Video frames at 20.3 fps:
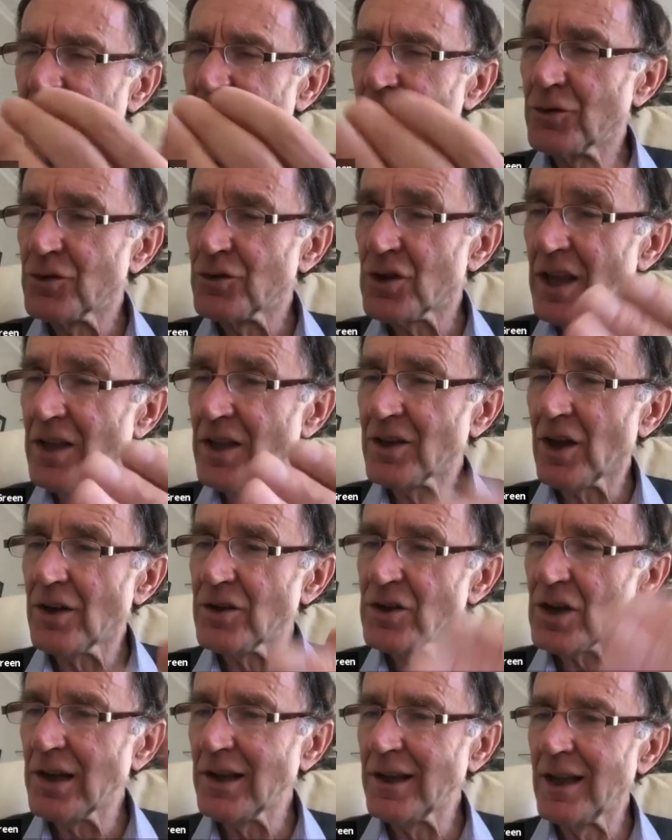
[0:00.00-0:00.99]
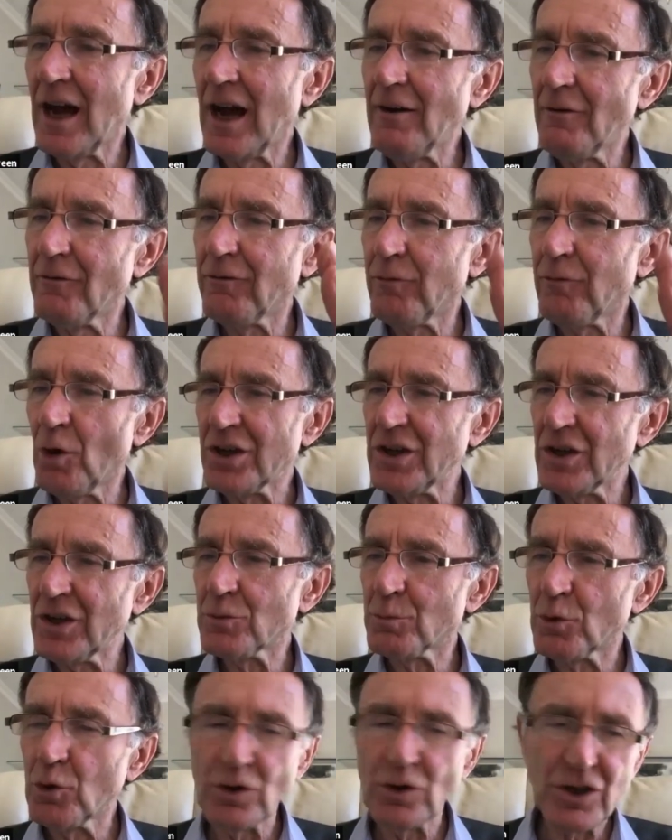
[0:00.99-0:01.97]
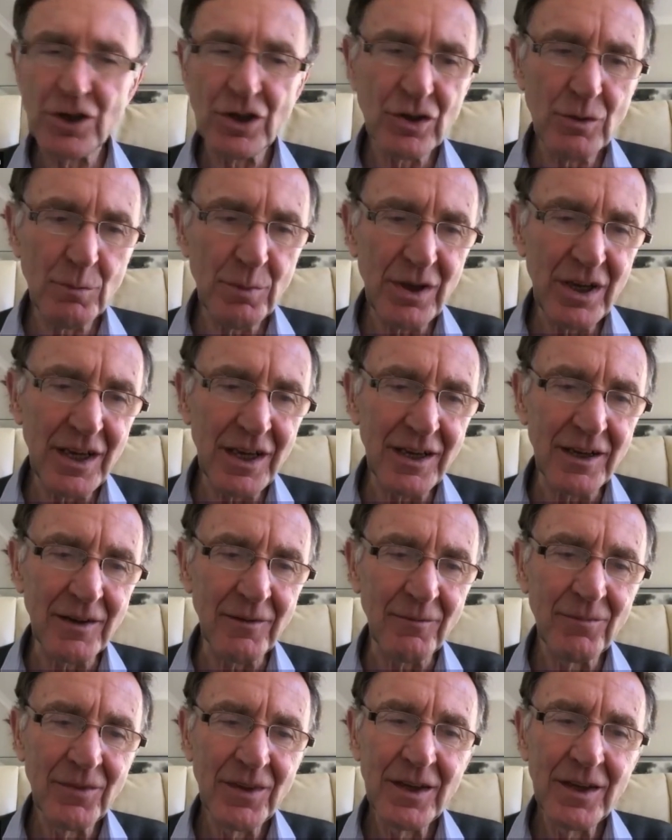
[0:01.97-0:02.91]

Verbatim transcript: who's then going to love what he has brought into being